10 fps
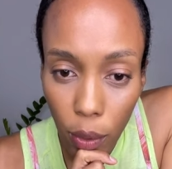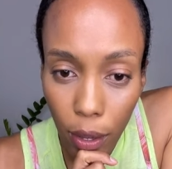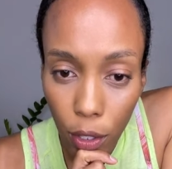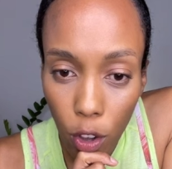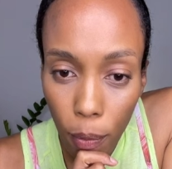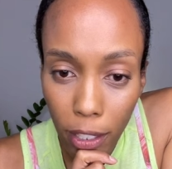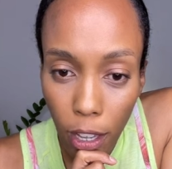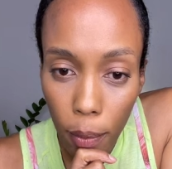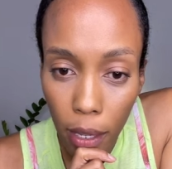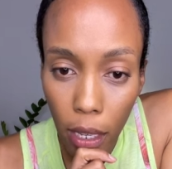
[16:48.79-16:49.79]
so I don't know if my
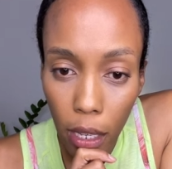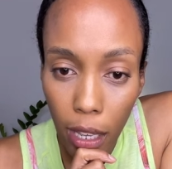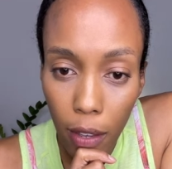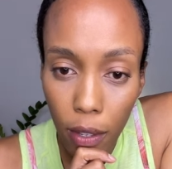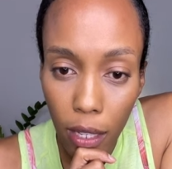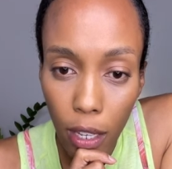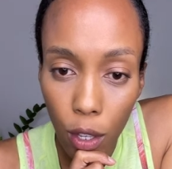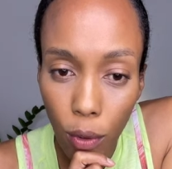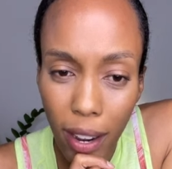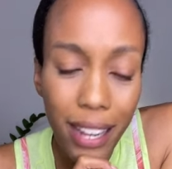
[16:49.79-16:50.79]
tummy even
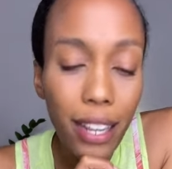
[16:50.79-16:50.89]
healed right.